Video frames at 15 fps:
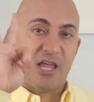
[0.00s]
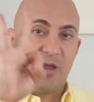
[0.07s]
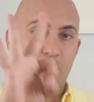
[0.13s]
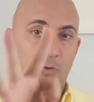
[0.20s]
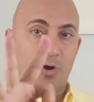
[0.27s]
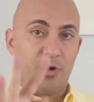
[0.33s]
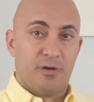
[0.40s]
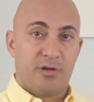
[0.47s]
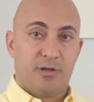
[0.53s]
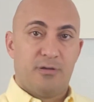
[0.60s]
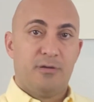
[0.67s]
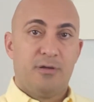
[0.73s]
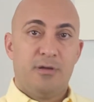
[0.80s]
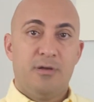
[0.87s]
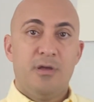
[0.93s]
a word.
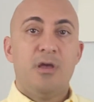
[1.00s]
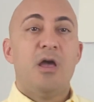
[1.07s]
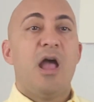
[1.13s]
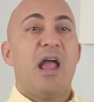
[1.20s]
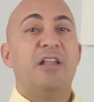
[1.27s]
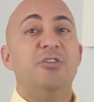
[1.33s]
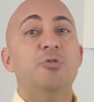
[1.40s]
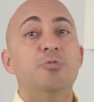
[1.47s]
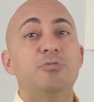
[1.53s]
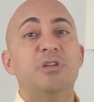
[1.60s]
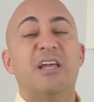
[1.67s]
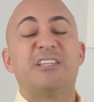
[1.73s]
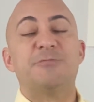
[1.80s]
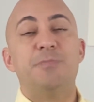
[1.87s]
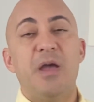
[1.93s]
And you
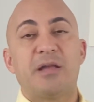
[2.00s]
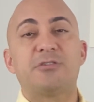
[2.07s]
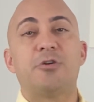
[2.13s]
expect